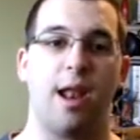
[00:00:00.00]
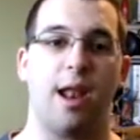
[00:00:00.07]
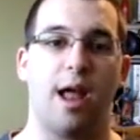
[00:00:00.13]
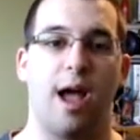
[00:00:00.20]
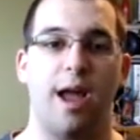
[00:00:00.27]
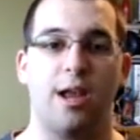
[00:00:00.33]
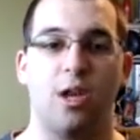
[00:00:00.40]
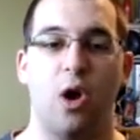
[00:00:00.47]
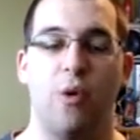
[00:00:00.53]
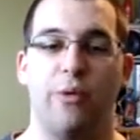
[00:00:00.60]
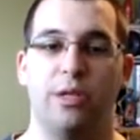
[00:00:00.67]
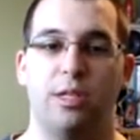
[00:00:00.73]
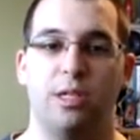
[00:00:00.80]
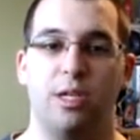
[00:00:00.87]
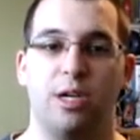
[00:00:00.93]
I
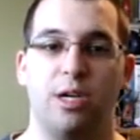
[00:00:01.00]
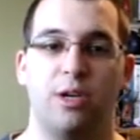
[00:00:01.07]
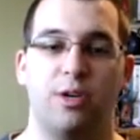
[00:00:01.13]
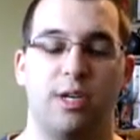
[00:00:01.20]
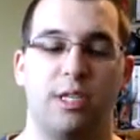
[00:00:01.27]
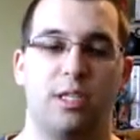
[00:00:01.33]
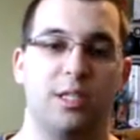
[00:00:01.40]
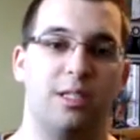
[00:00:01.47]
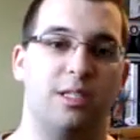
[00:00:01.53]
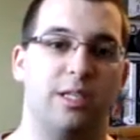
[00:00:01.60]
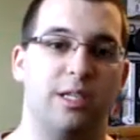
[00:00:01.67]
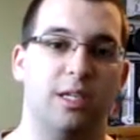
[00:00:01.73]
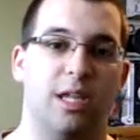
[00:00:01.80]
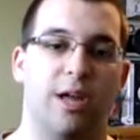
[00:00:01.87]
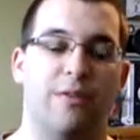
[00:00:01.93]
noticed increase in
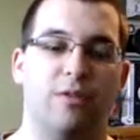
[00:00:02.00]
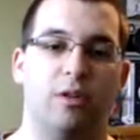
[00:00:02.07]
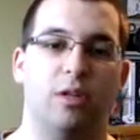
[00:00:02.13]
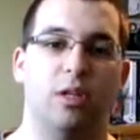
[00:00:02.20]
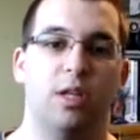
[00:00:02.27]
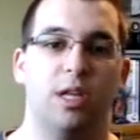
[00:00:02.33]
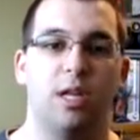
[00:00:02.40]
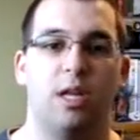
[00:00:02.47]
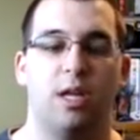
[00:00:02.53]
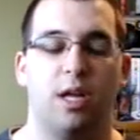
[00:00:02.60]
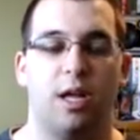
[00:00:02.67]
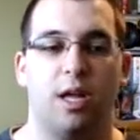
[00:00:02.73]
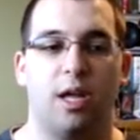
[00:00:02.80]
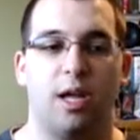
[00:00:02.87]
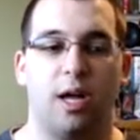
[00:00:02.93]
skill level
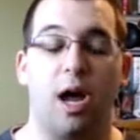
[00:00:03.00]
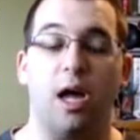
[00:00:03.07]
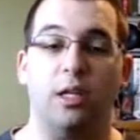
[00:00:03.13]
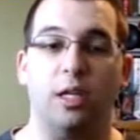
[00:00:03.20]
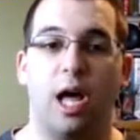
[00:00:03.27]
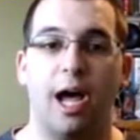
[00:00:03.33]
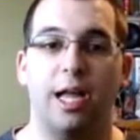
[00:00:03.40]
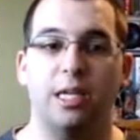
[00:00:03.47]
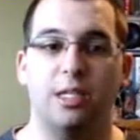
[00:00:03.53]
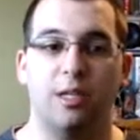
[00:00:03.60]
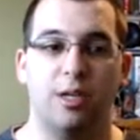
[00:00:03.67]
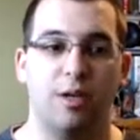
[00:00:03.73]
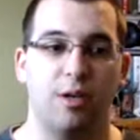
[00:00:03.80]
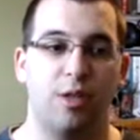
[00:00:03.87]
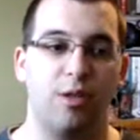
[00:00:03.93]
a lot
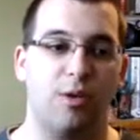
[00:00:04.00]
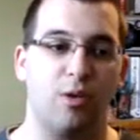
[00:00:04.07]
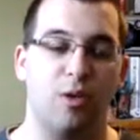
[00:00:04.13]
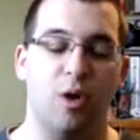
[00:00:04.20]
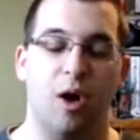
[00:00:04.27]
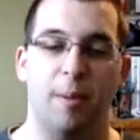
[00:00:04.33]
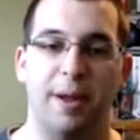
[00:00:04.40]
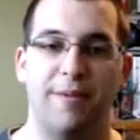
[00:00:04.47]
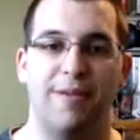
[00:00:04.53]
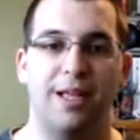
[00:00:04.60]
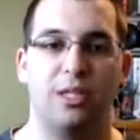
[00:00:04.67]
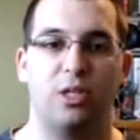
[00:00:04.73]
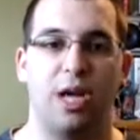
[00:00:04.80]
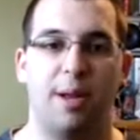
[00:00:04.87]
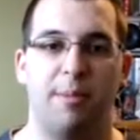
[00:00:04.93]
through all my
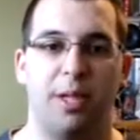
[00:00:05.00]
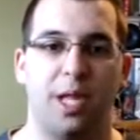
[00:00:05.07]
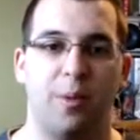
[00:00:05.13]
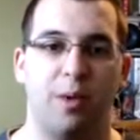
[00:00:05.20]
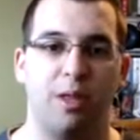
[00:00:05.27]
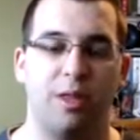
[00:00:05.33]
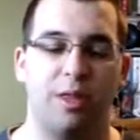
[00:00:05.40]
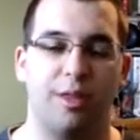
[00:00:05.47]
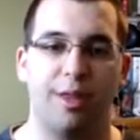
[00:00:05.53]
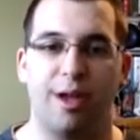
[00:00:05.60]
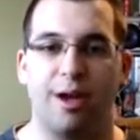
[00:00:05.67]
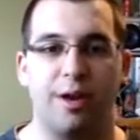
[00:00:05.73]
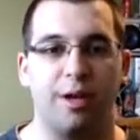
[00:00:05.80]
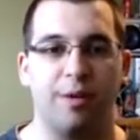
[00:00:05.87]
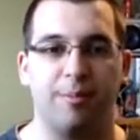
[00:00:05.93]
friends that I play with
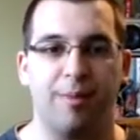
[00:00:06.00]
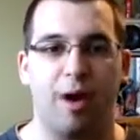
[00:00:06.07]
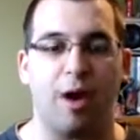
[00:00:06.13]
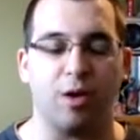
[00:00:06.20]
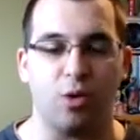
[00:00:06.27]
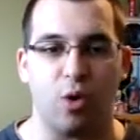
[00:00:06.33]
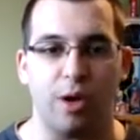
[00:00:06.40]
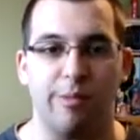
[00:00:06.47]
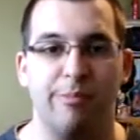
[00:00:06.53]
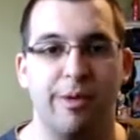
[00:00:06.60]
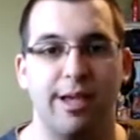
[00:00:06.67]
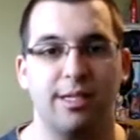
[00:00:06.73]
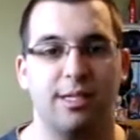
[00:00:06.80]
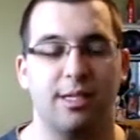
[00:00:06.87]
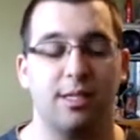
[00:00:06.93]
on an ongoing
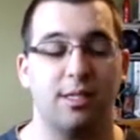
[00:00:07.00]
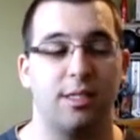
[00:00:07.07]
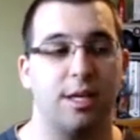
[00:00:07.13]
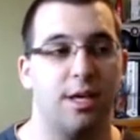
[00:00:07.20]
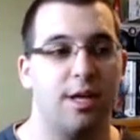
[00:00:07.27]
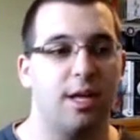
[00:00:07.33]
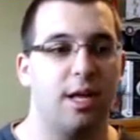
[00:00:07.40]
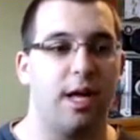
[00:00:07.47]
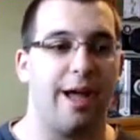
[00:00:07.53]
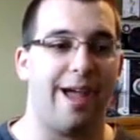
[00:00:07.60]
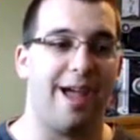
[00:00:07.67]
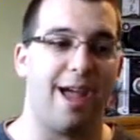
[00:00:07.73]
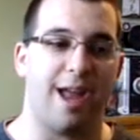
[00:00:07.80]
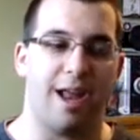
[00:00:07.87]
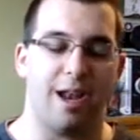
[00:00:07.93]
basis.
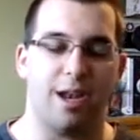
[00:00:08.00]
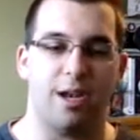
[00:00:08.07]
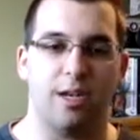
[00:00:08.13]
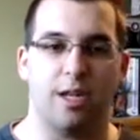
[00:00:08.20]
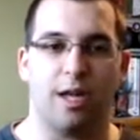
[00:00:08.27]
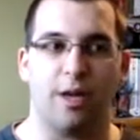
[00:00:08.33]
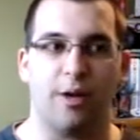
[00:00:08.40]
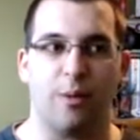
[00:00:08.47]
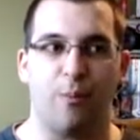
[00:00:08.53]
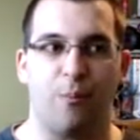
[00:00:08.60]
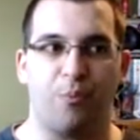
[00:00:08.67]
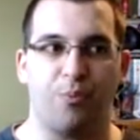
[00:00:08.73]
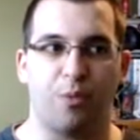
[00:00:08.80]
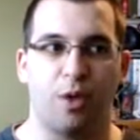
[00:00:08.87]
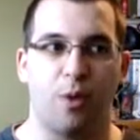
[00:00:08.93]
And
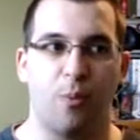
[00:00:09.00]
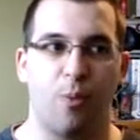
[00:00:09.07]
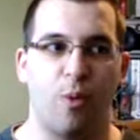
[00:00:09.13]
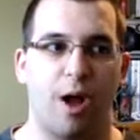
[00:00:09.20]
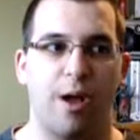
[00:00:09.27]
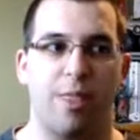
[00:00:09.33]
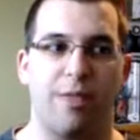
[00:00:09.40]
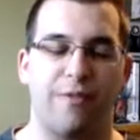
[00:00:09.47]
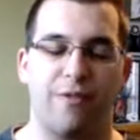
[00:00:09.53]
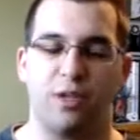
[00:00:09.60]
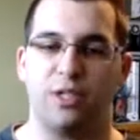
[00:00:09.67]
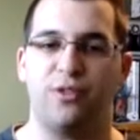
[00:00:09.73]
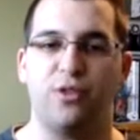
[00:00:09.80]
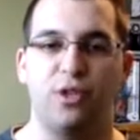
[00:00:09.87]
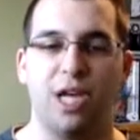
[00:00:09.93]
the
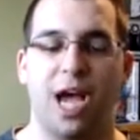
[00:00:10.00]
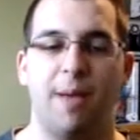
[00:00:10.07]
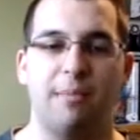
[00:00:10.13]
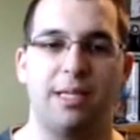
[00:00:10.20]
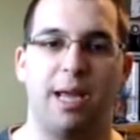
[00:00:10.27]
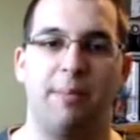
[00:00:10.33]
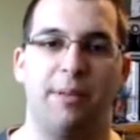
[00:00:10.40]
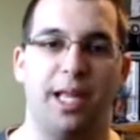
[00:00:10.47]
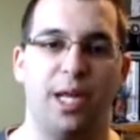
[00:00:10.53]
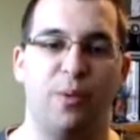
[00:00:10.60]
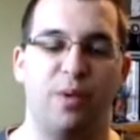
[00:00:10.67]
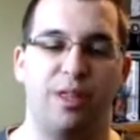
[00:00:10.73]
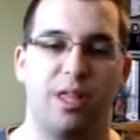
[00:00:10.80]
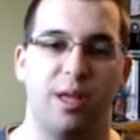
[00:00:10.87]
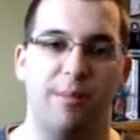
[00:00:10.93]
first few times that I played
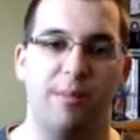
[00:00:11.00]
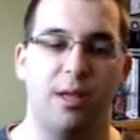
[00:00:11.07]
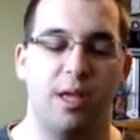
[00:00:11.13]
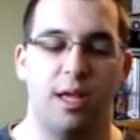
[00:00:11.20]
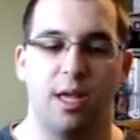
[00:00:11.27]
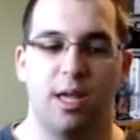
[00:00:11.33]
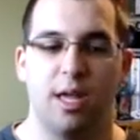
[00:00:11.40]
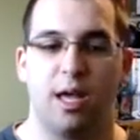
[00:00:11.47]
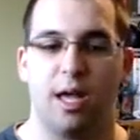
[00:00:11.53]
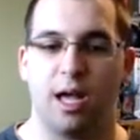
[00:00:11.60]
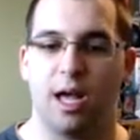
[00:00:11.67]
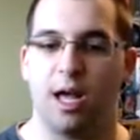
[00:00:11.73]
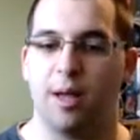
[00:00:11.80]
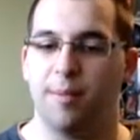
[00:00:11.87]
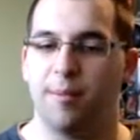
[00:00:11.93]
with him,
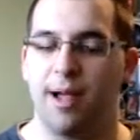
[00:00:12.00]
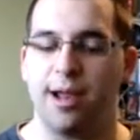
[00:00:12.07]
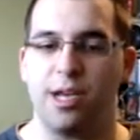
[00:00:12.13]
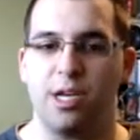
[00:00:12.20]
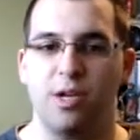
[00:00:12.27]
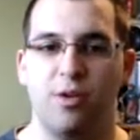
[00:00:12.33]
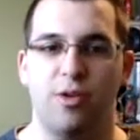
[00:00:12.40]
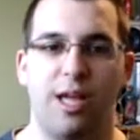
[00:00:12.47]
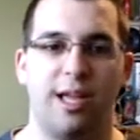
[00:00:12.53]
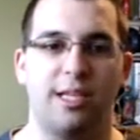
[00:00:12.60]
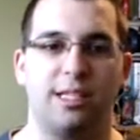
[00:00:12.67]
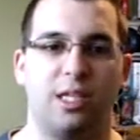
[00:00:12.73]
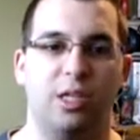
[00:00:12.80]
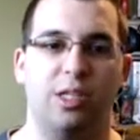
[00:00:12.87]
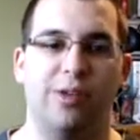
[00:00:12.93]
I knew that his
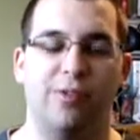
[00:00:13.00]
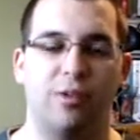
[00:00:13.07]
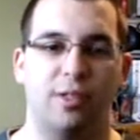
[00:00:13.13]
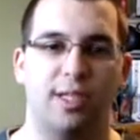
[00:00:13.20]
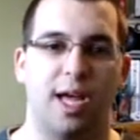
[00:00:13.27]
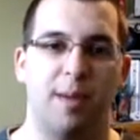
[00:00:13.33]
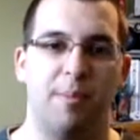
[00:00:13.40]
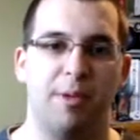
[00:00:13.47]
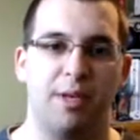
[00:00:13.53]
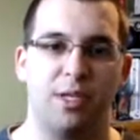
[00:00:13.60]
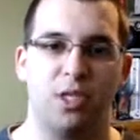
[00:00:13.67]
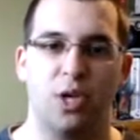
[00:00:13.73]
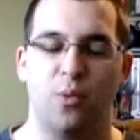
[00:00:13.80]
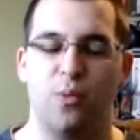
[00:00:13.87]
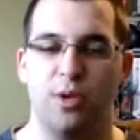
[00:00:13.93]
skill level was up, and
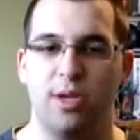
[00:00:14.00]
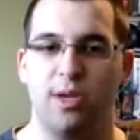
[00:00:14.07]
so